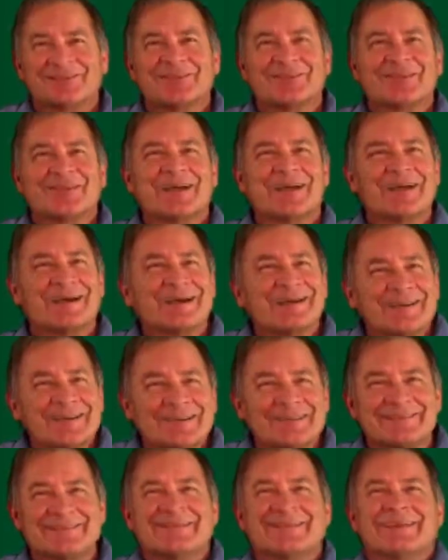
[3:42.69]
So
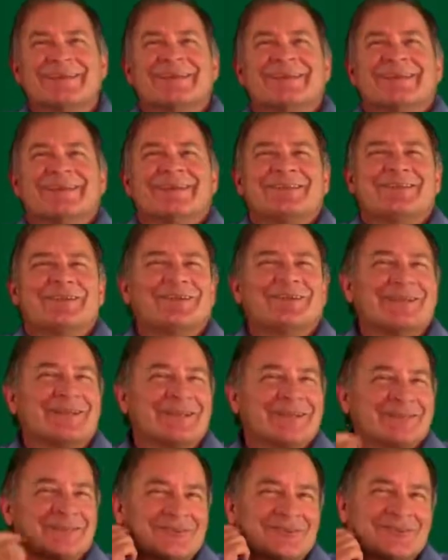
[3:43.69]
guys, do an
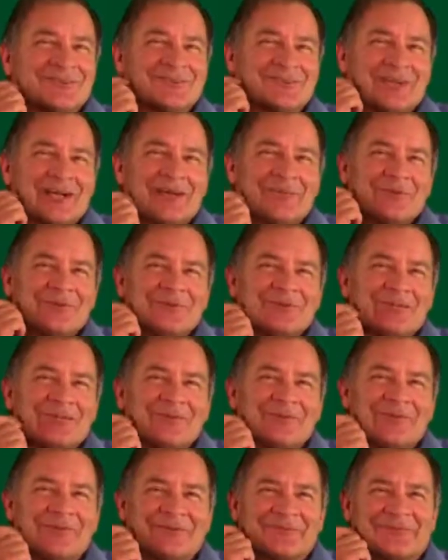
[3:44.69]
extra good job of
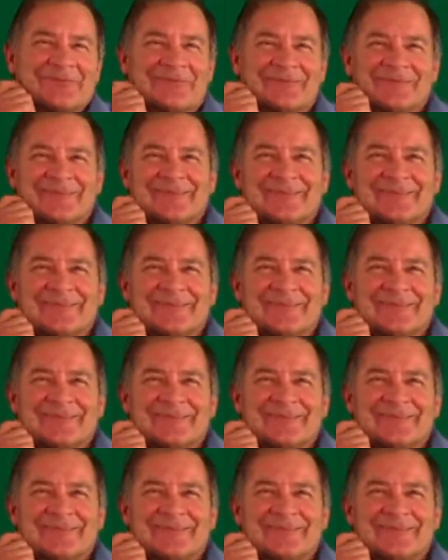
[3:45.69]
shaving.